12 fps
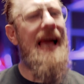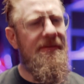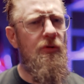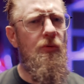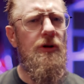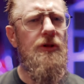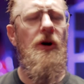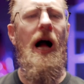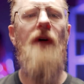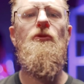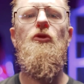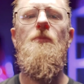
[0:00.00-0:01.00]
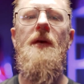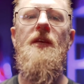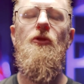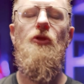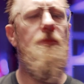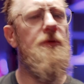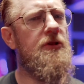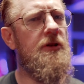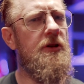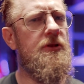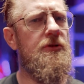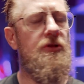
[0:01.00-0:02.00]
Ever wonder how to make your Kubernetes
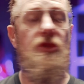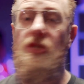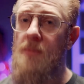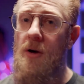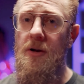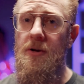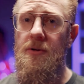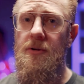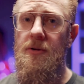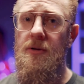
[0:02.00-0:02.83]
cluster smarter